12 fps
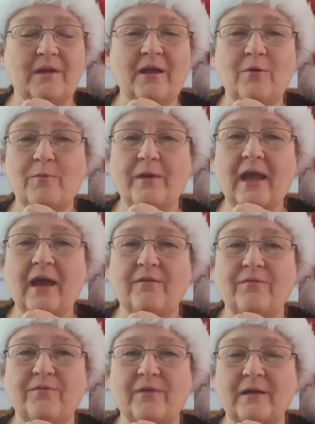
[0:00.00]
we
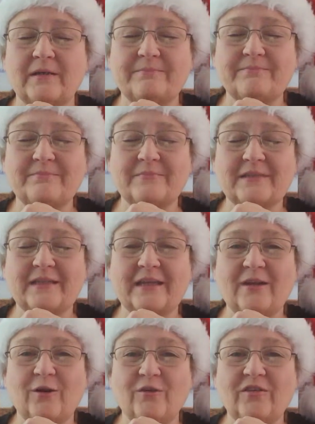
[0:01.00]
have
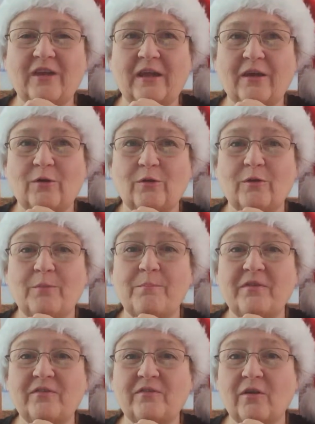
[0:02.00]
in our town
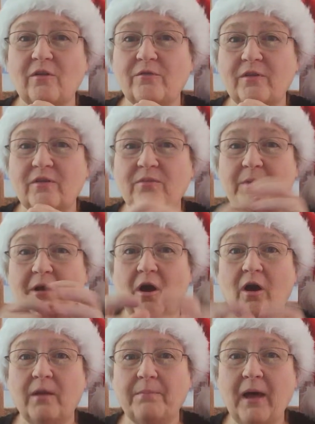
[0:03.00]
Miss Sullivan's
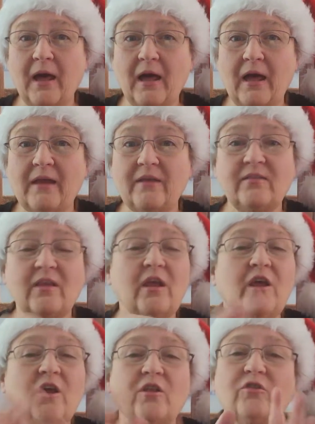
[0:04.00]
pecan pies.
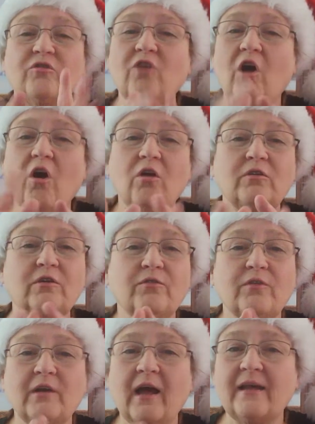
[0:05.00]
There's all
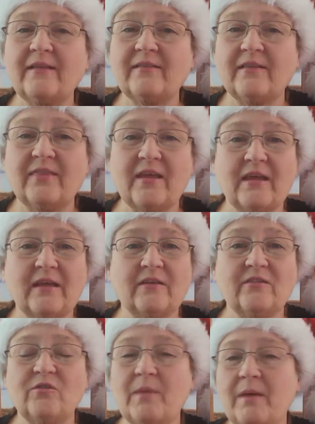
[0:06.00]
different kinds of
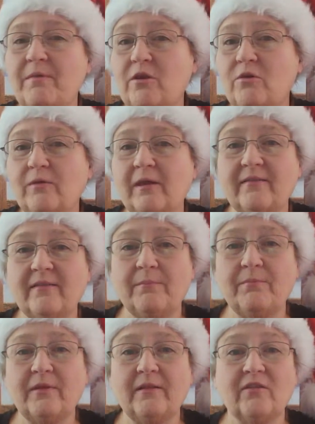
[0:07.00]
things. Maybe you get
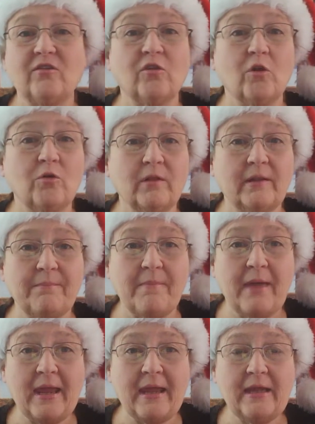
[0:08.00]
something that's locally
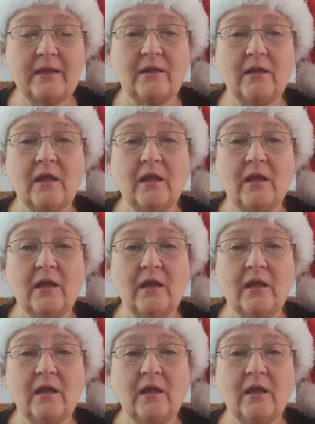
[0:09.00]
made